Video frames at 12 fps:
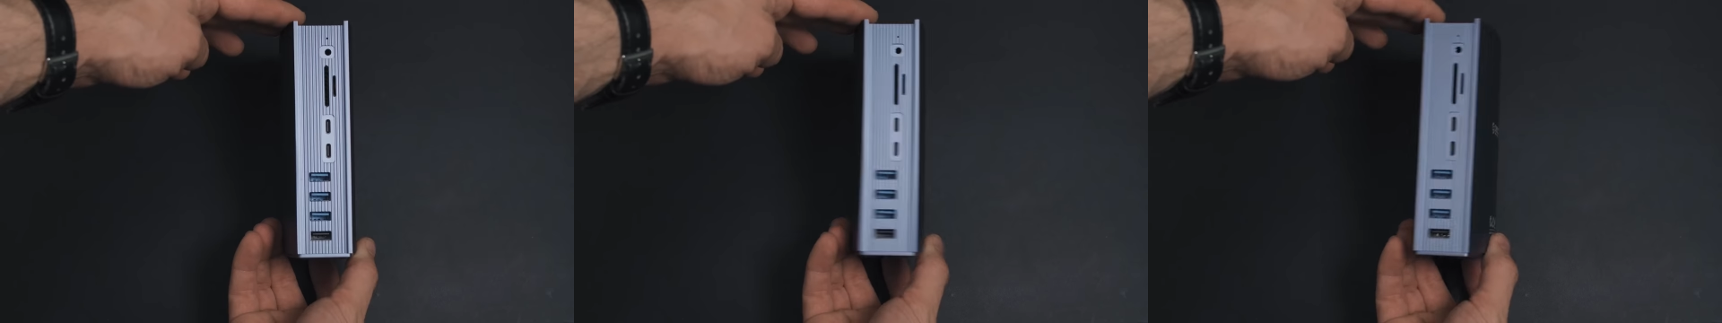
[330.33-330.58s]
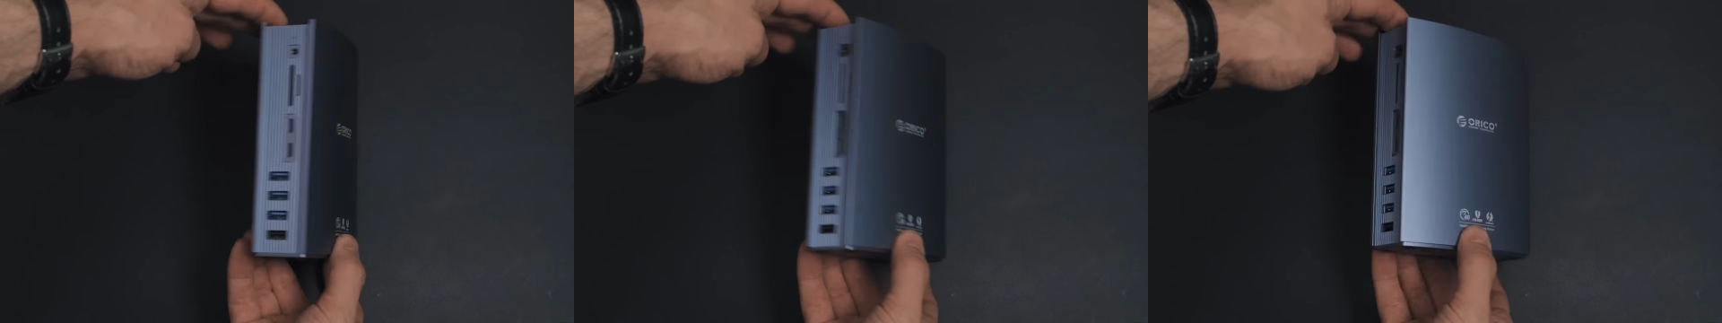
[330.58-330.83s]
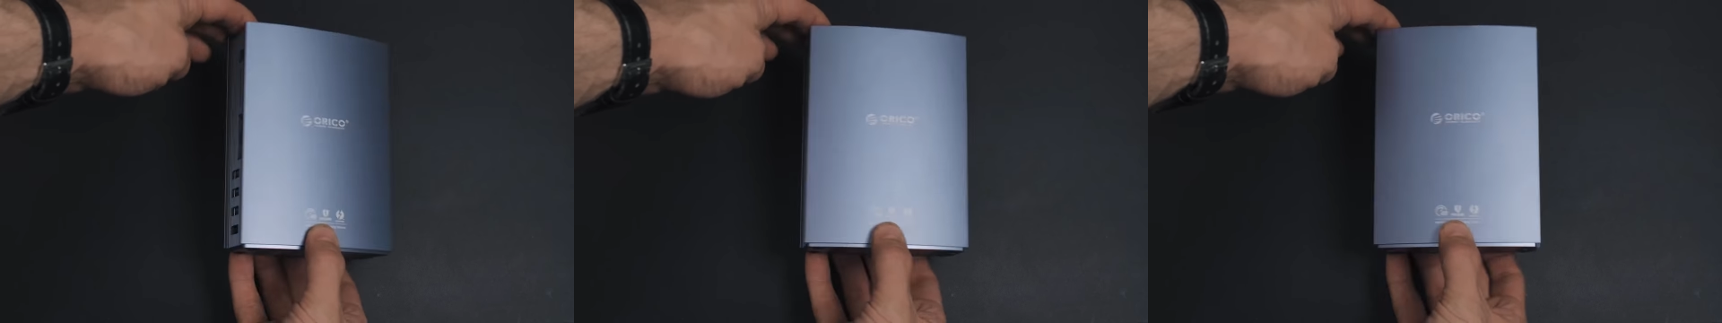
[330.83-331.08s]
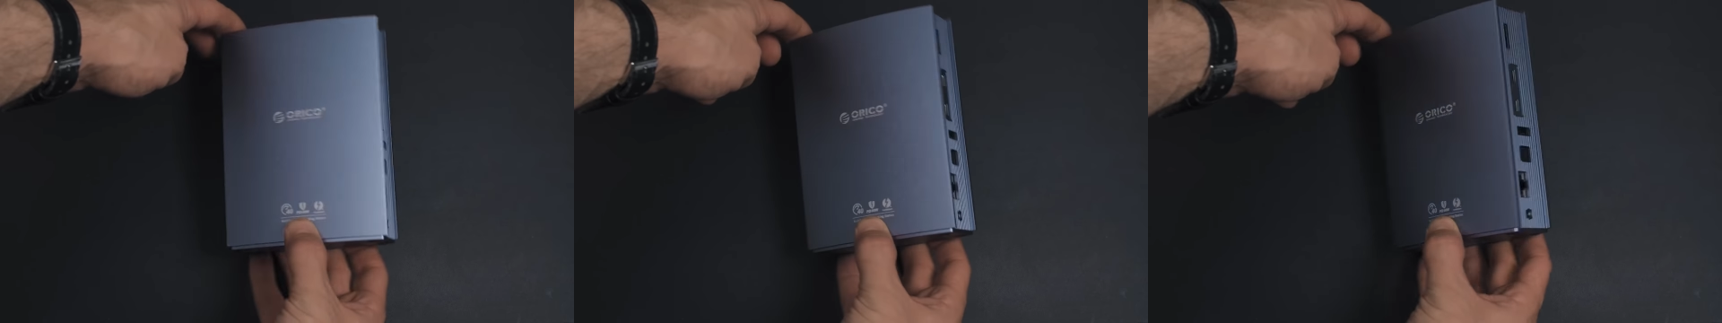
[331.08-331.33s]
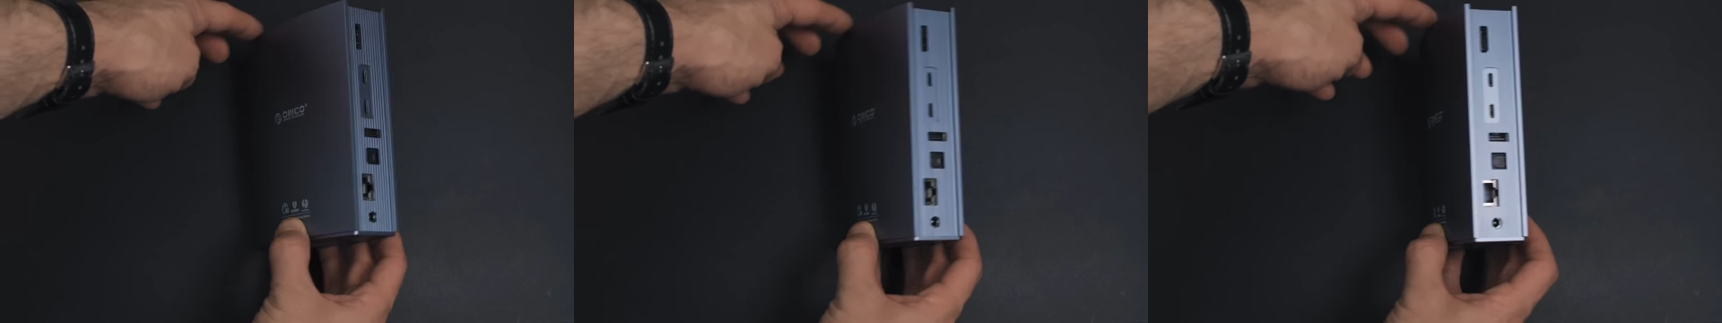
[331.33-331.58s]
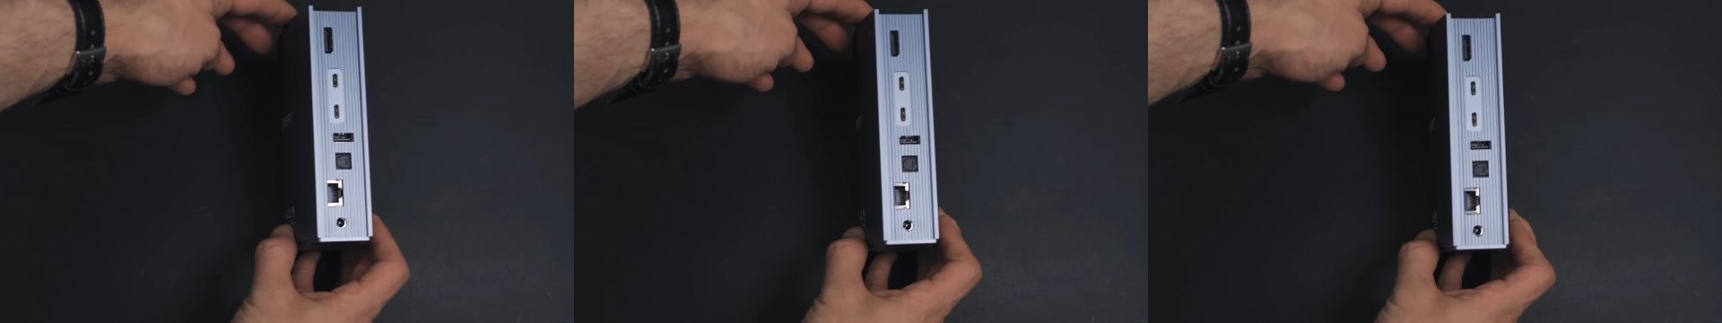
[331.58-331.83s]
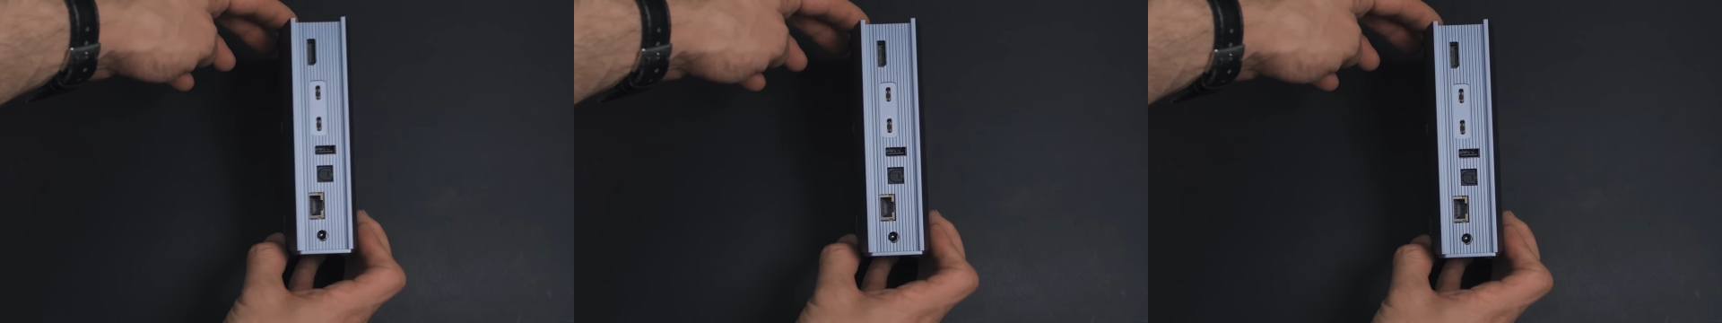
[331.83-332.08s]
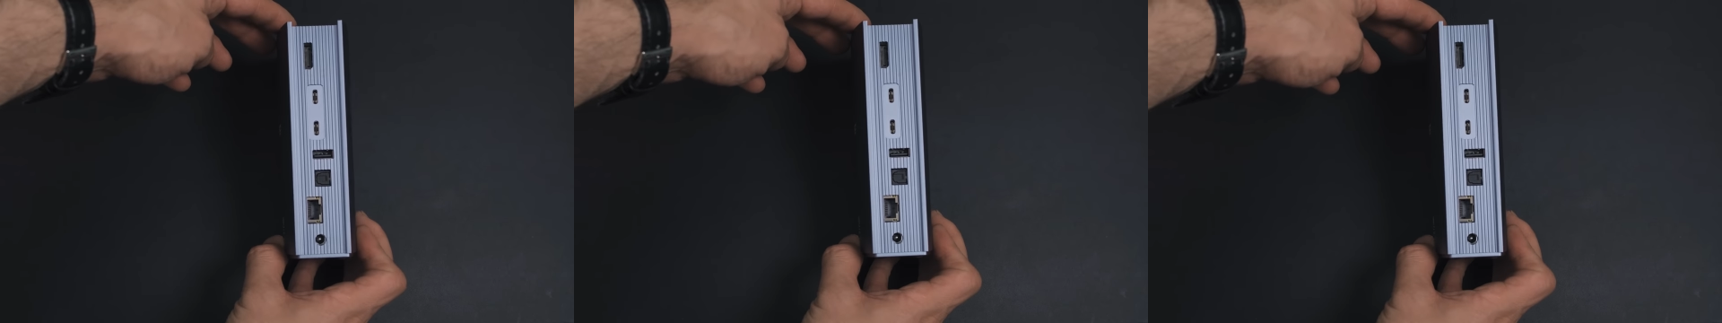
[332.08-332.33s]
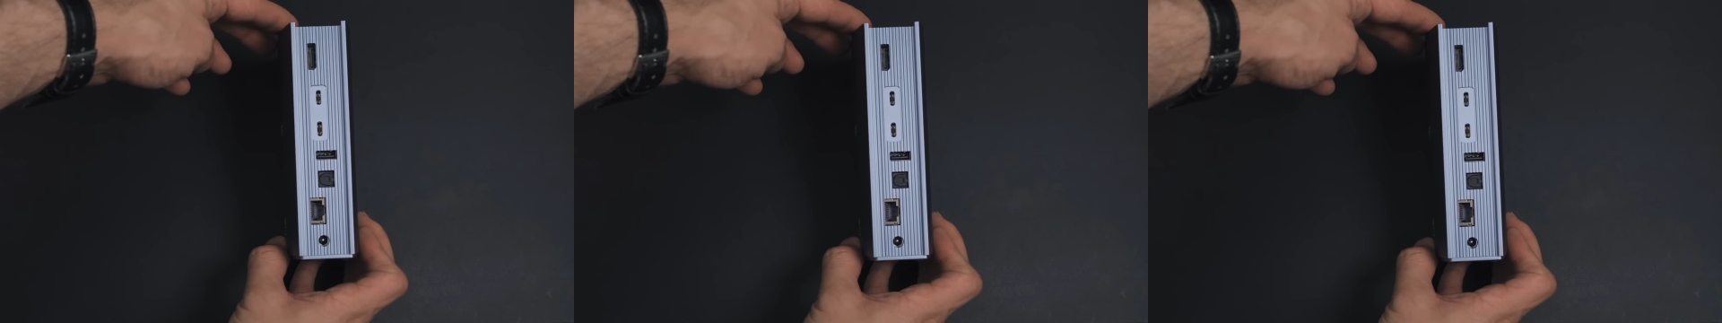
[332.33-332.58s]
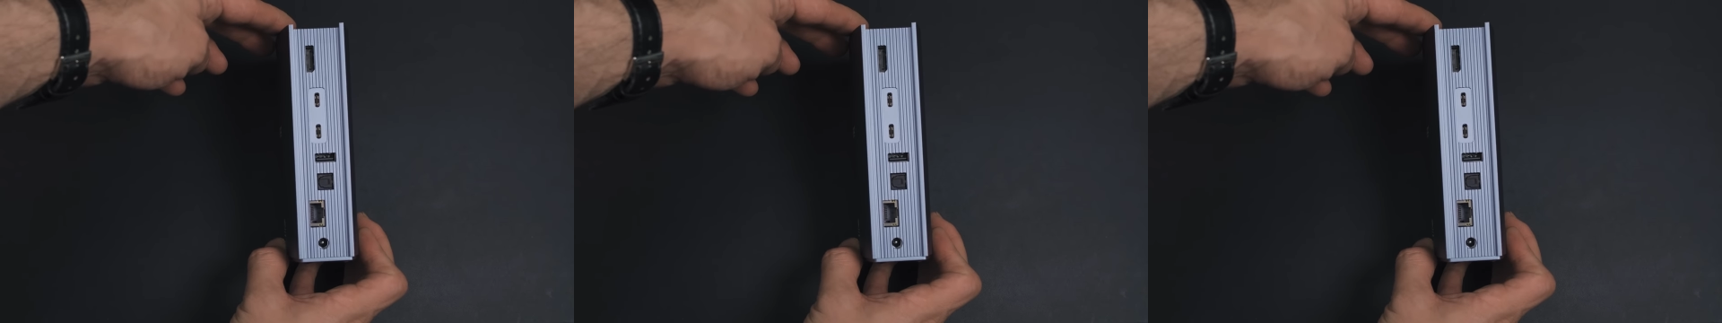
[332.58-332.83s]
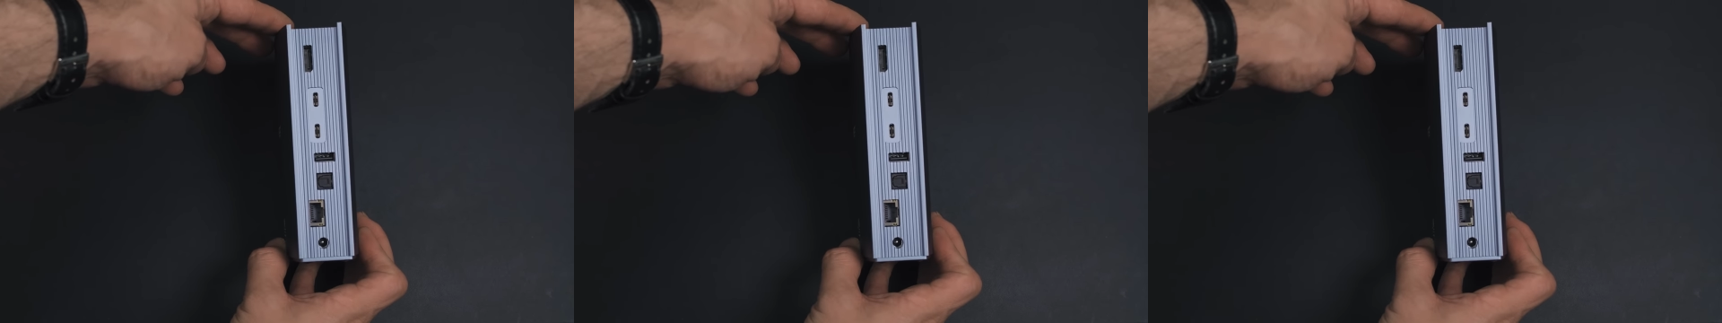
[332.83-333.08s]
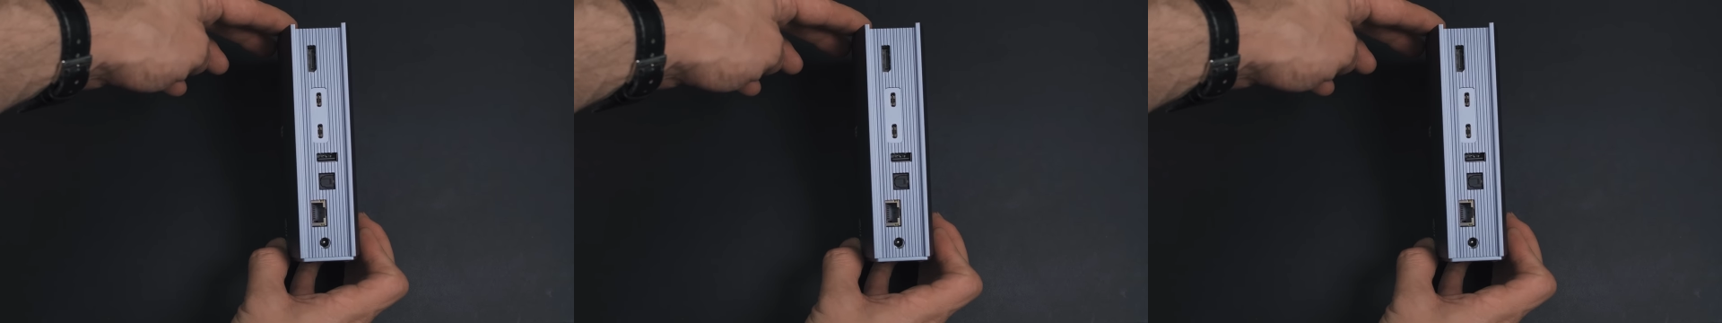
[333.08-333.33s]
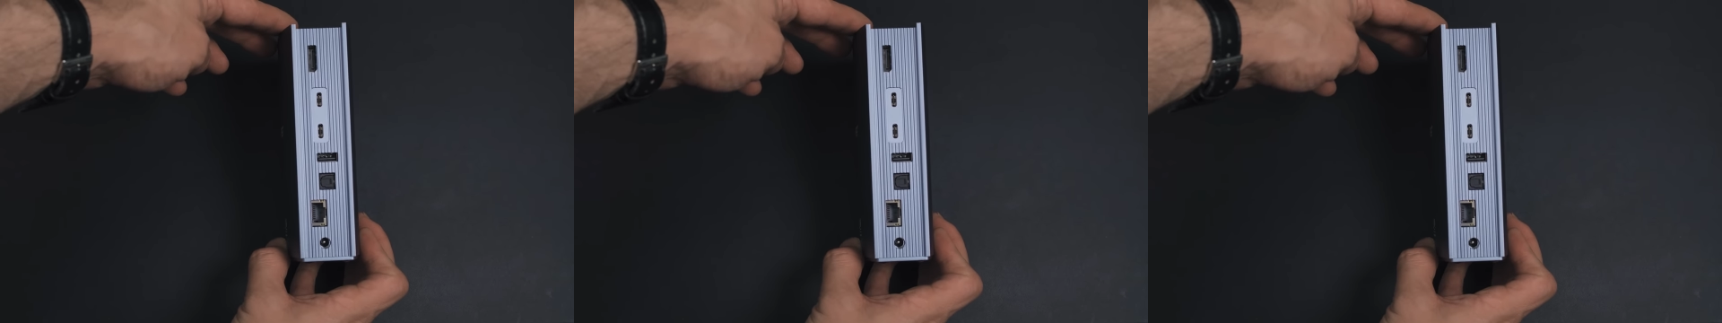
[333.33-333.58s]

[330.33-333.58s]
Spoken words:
[unreadable: no face in view]